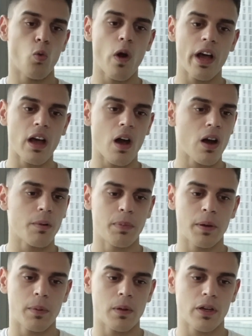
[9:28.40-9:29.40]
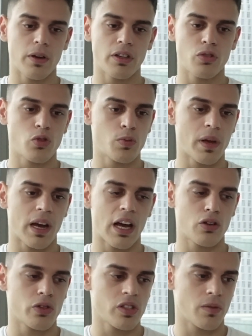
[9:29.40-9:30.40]
Why are people going to spend
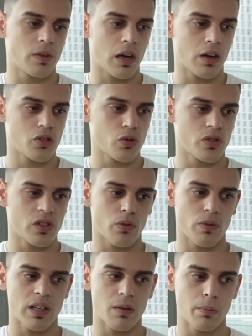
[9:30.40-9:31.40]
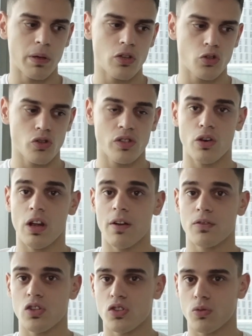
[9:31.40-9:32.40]
hundreds of dollars on some random pictures that you
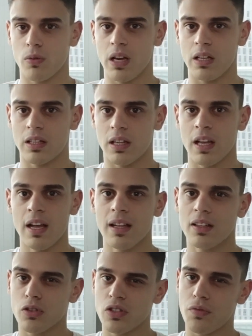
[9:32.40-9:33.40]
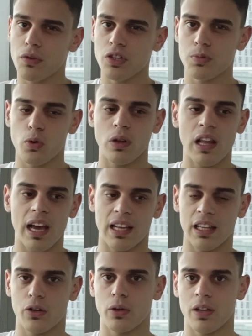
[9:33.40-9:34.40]
have just created? There is a very small
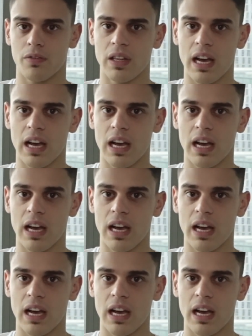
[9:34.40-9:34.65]
likelihood of